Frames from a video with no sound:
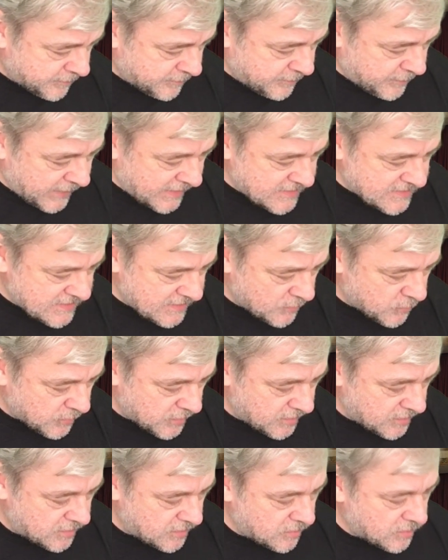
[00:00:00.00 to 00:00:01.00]
Basically what
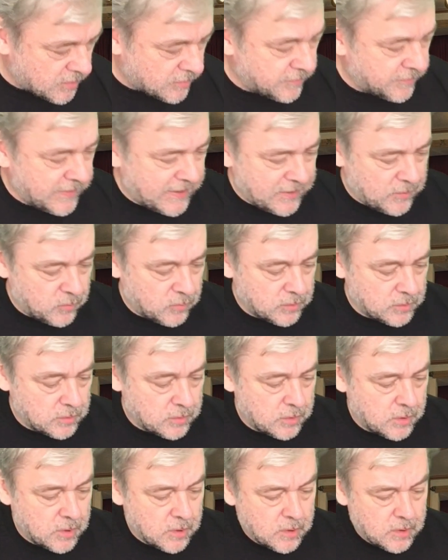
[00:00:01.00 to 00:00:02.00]
you're doing on that one,
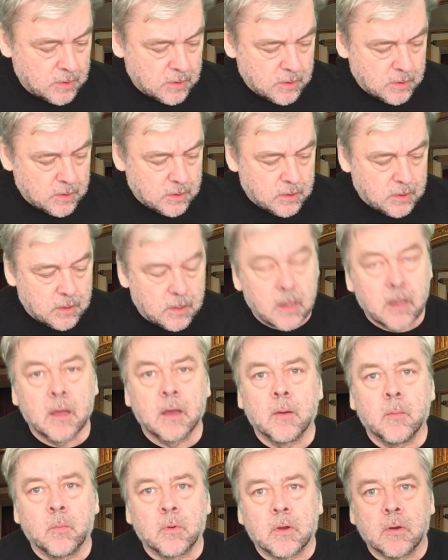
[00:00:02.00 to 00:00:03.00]

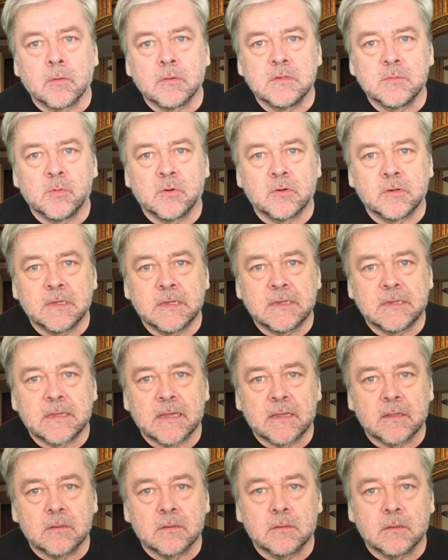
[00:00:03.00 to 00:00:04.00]
I'm going into more
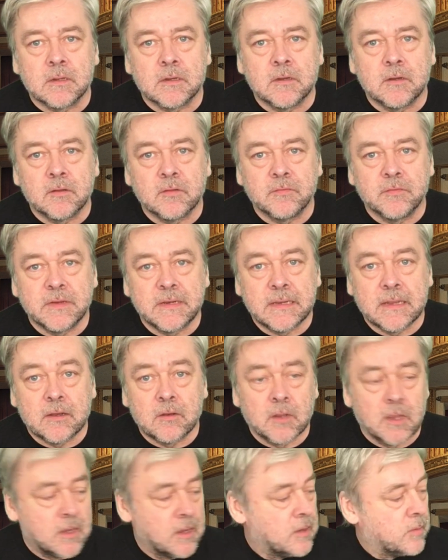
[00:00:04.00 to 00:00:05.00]
detail on another
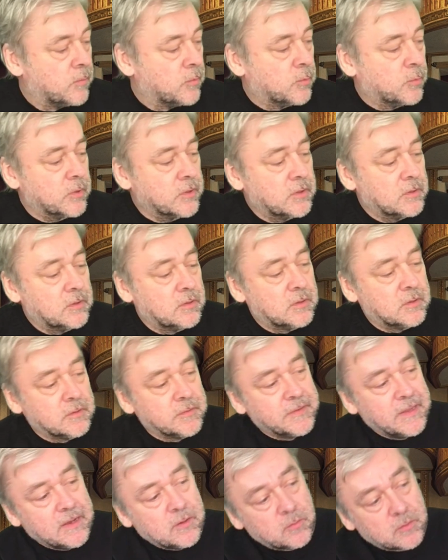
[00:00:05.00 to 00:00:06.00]
video, but what you're doing
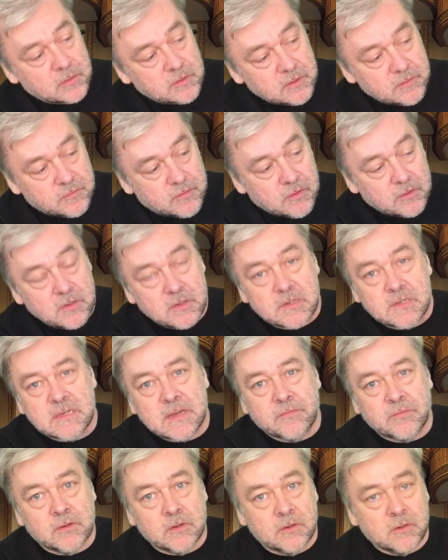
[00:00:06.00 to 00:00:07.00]
on that one, you've got your
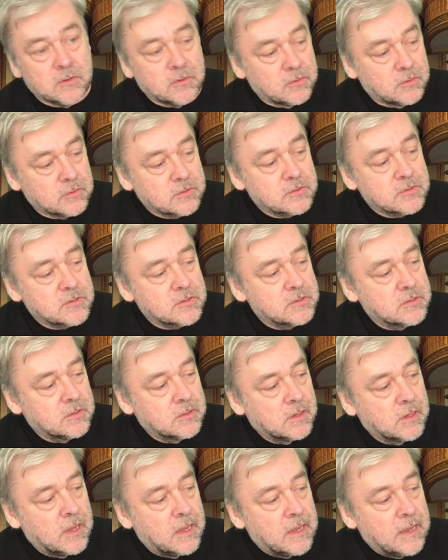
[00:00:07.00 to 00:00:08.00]
7 chords.
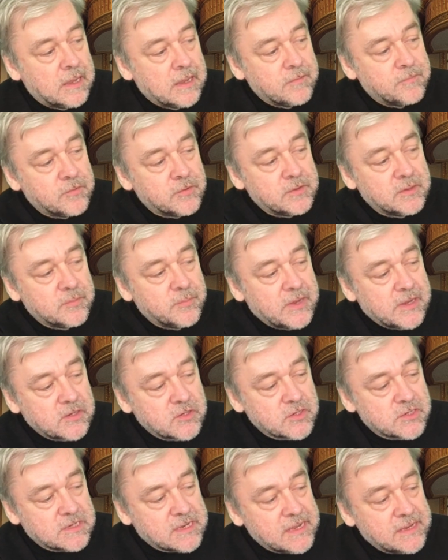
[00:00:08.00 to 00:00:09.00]
If you're in the
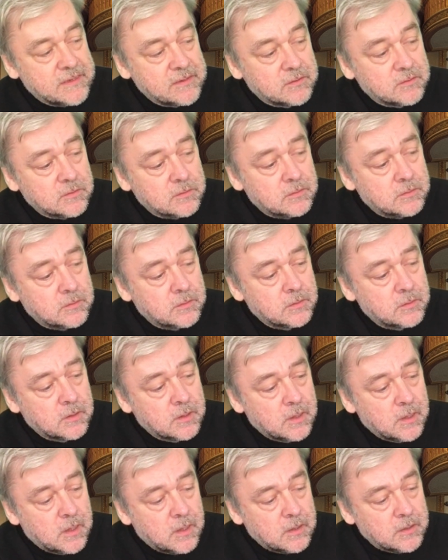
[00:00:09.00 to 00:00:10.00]
major scale,
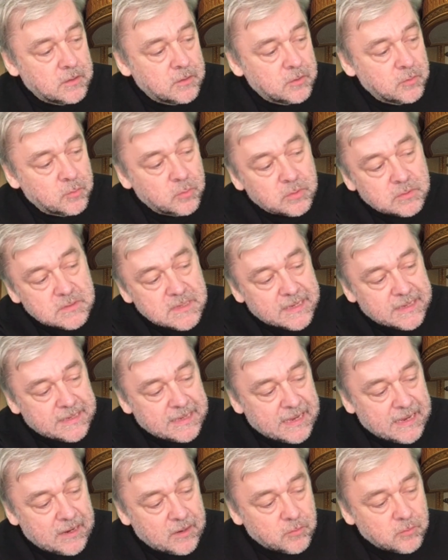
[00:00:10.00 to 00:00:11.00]
you will
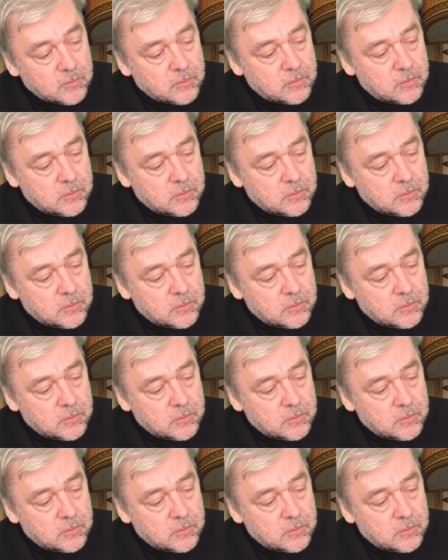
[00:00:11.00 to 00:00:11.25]
take out